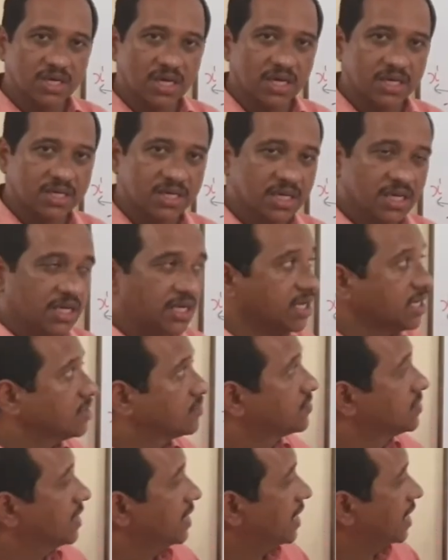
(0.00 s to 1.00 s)
that
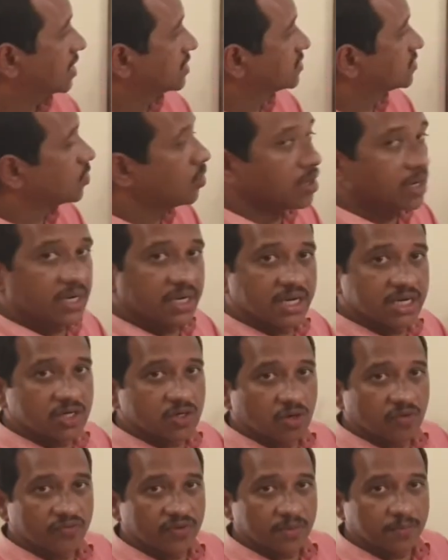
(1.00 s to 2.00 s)
if the x-coordinate
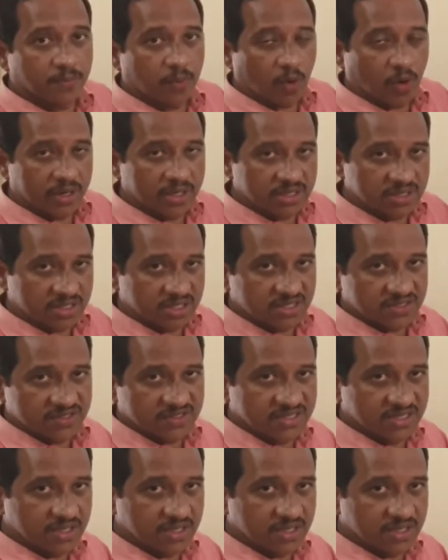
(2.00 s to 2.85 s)
of a point is